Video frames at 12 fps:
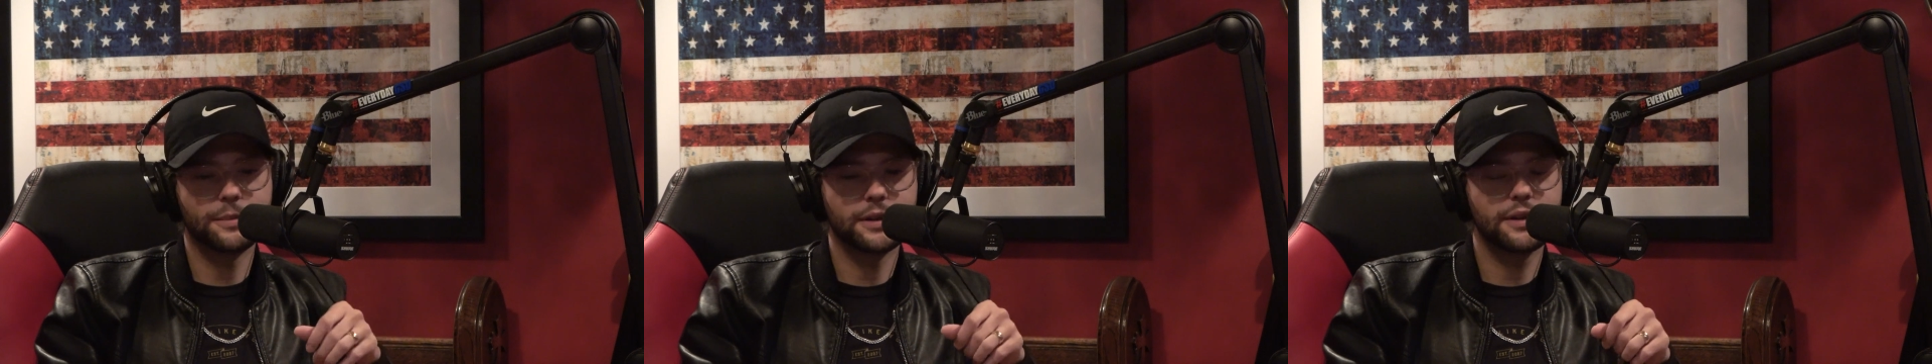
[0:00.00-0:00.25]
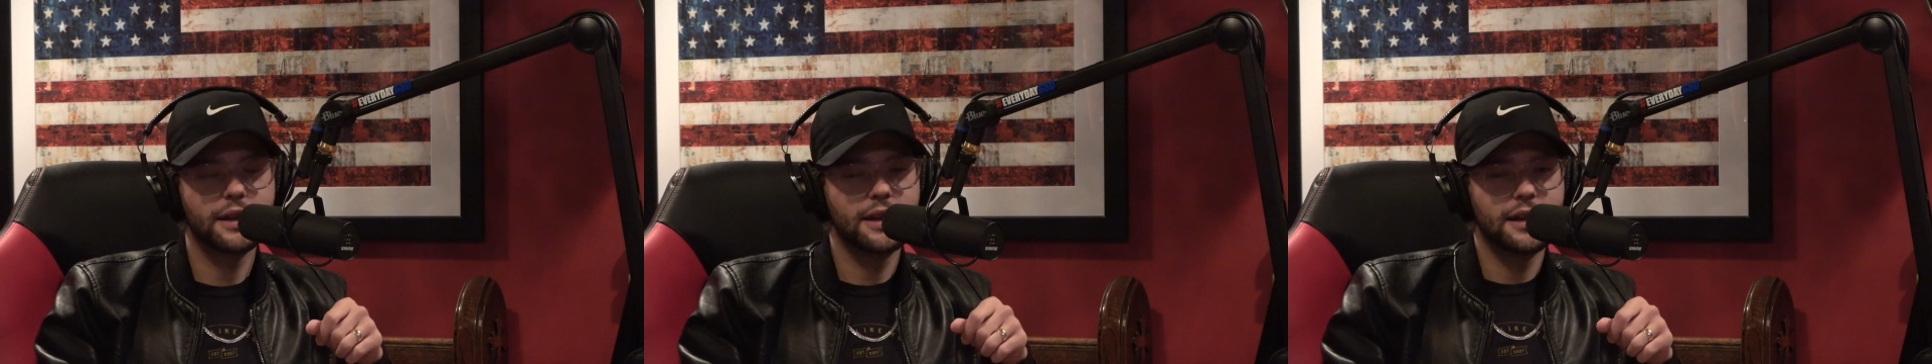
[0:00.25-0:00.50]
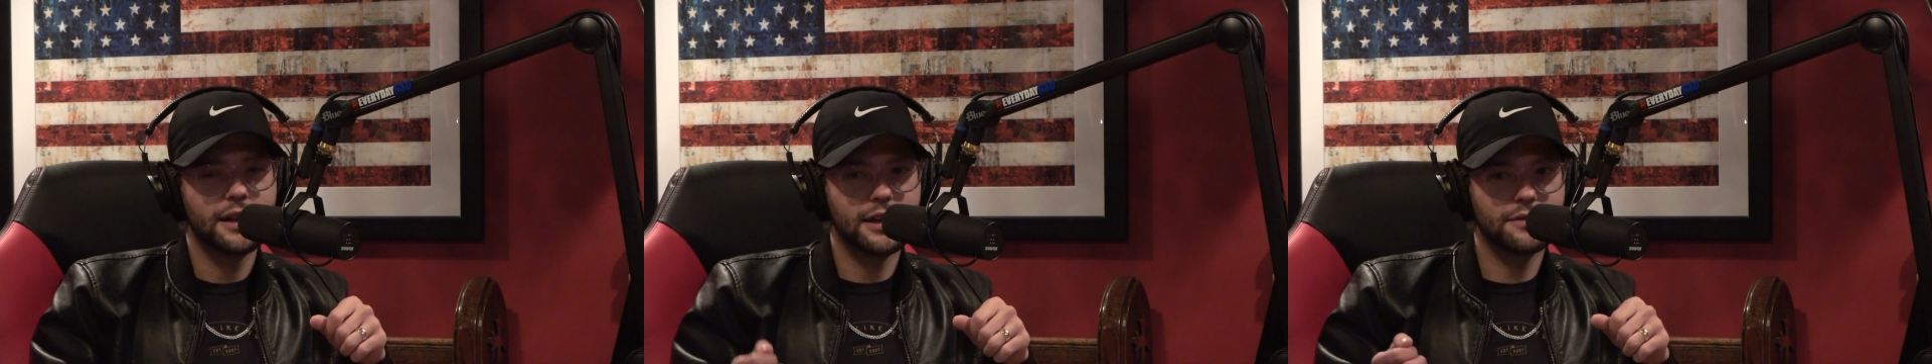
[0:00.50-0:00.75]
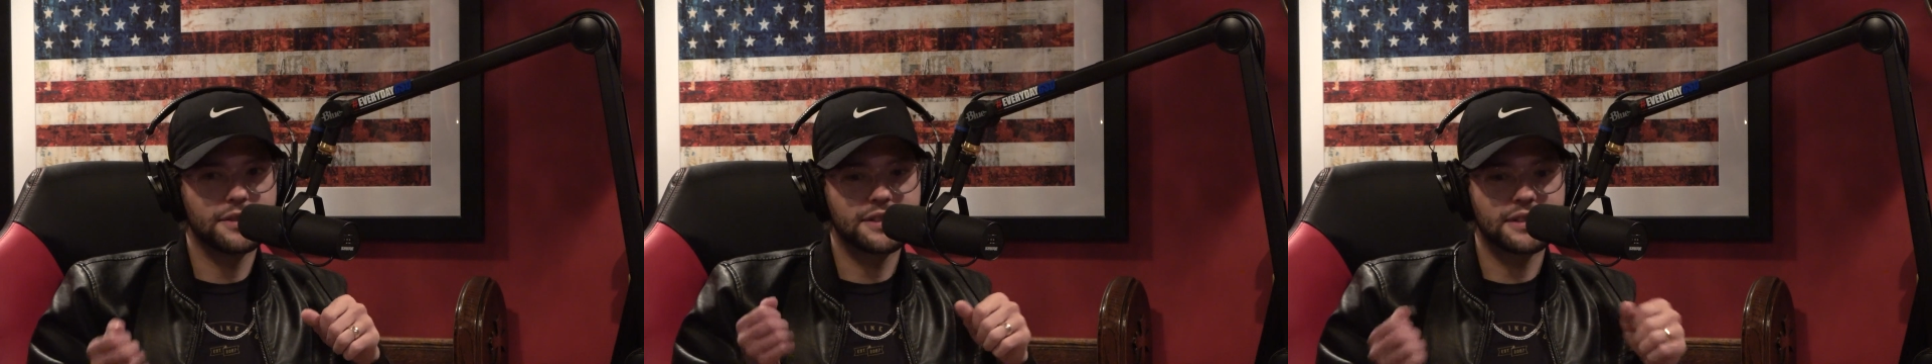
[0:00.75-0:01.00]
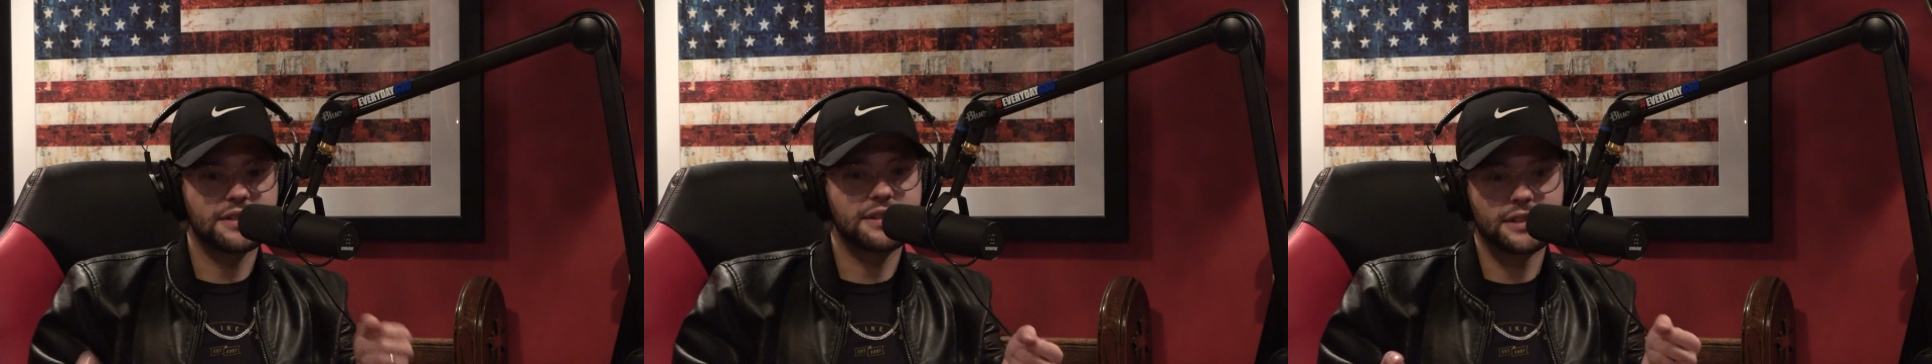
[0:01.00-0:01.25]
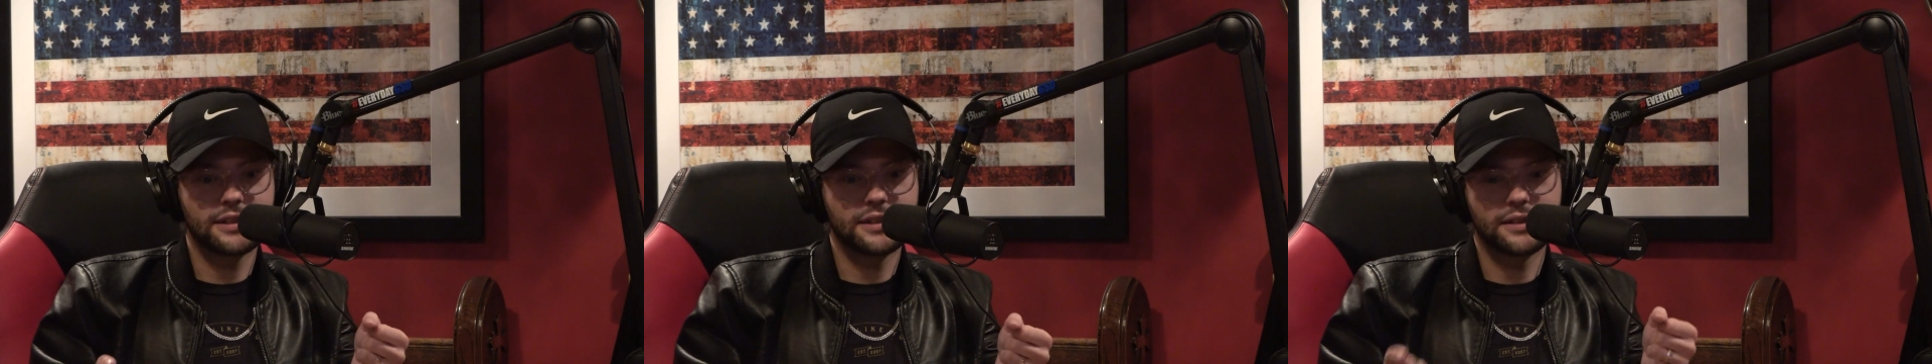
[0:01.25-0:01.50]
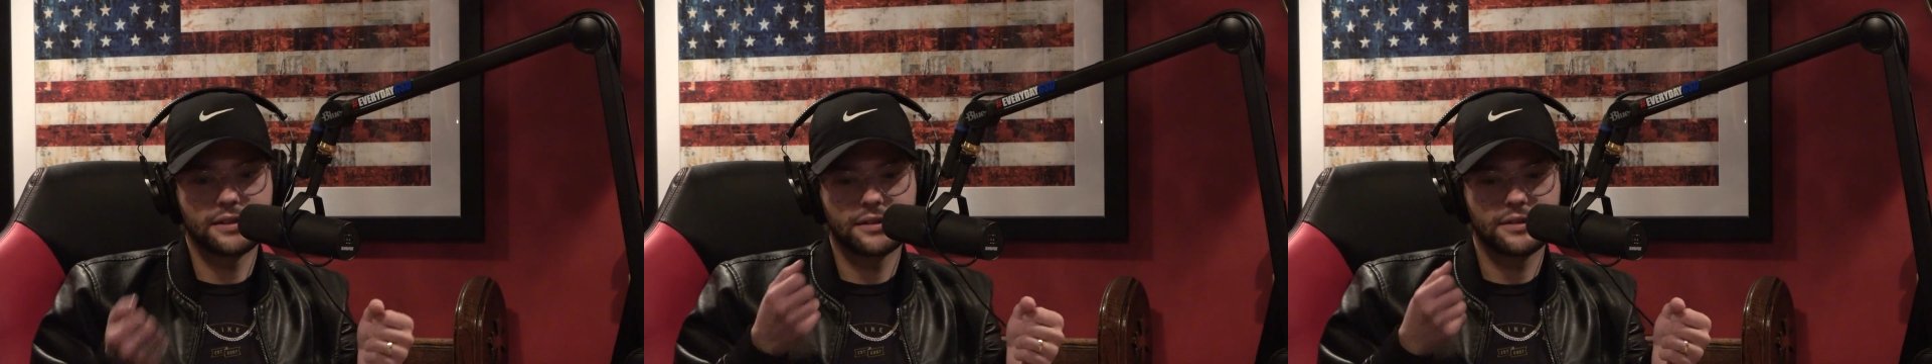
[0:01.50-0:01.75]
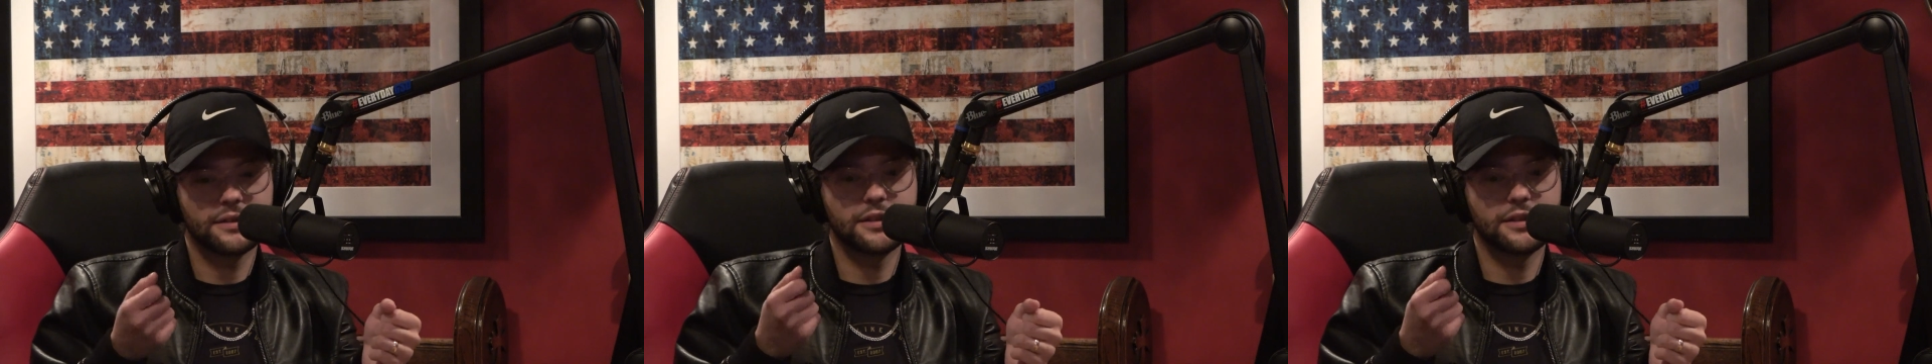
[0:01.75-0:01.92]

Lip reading: But ever since then,